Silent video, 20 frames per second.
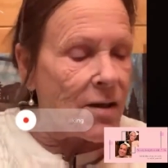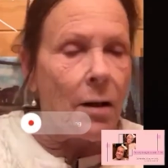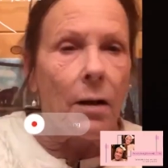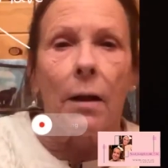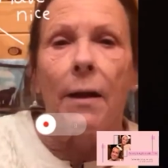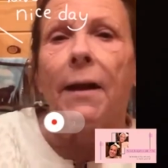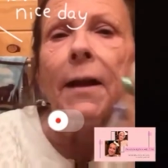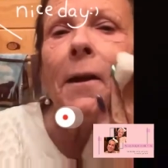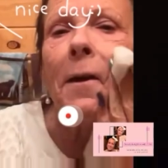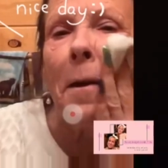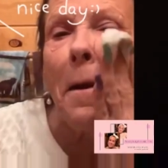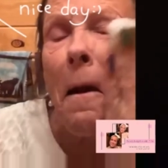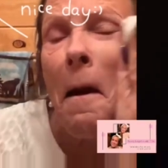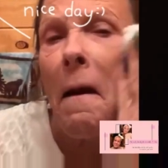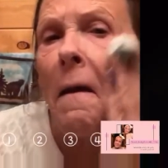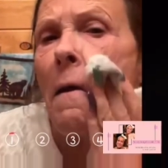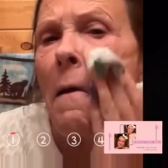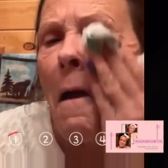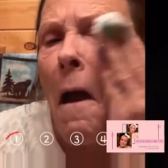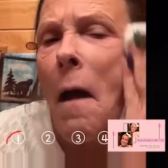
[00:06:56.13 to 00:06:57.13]
feels
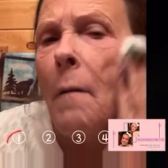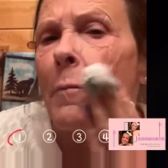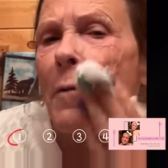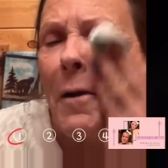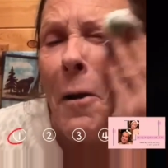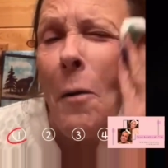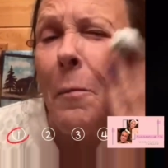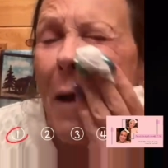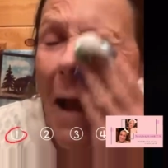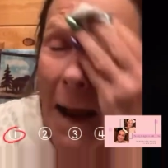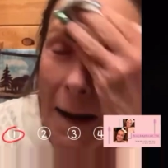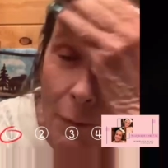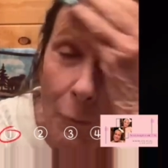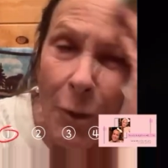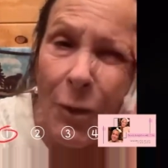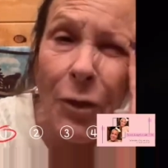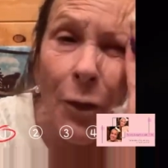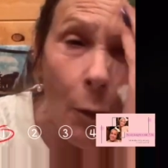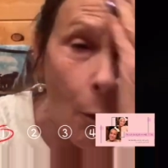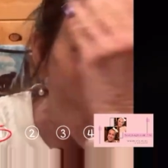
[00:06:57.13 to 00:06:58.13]
clean. I'm gonna go
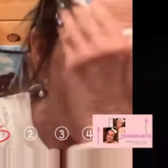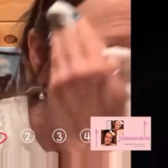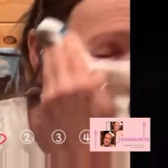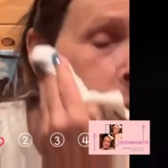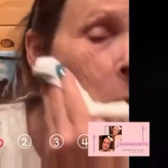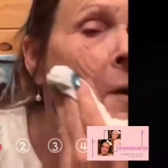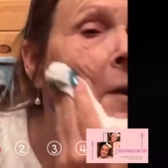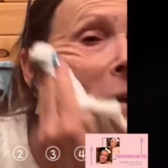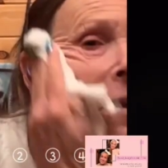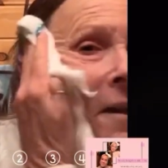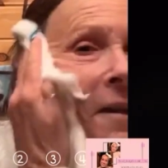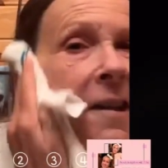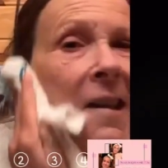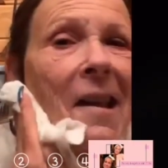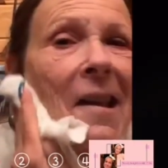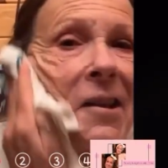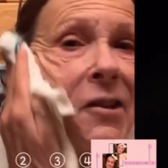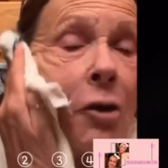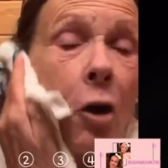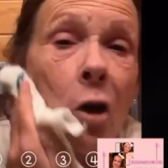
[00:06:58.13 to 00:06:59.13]
back with the wet
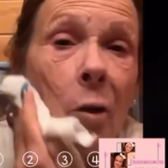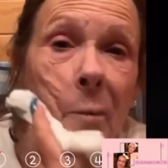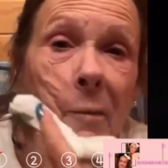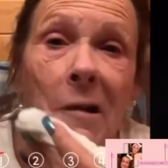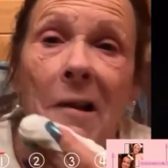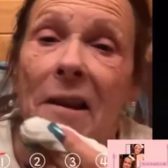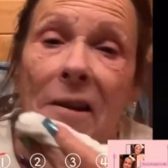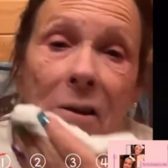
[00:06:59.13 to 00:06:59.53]
one. And again,